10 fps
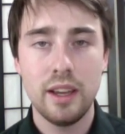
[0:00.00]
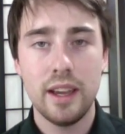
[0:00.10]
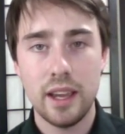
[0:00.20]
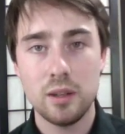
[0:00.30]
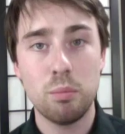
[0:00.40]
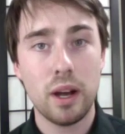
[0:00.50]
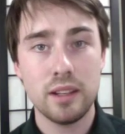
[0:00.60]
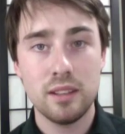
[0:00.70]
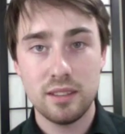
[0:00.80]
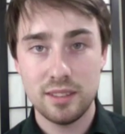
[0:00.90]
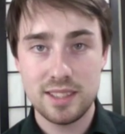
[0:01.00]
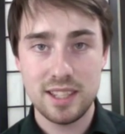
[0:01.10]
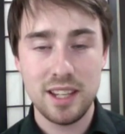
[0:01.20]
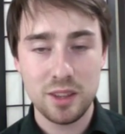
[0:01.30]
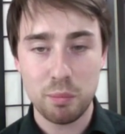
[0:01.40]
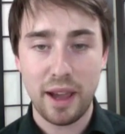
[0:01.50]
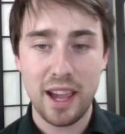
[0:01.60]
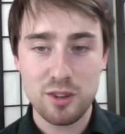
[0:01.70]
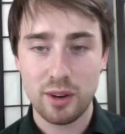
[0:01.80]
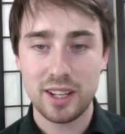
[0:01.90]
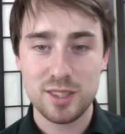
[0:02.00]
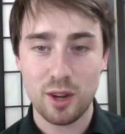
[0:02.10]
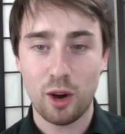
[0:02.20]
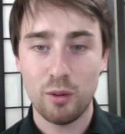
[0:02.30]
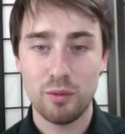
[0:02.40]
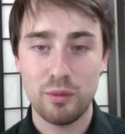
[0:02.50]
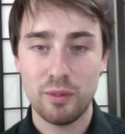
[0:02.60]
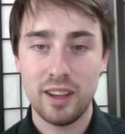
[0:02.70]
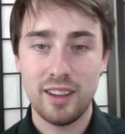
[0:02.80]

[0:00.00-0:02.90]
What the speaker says: And by seeing the page ranks of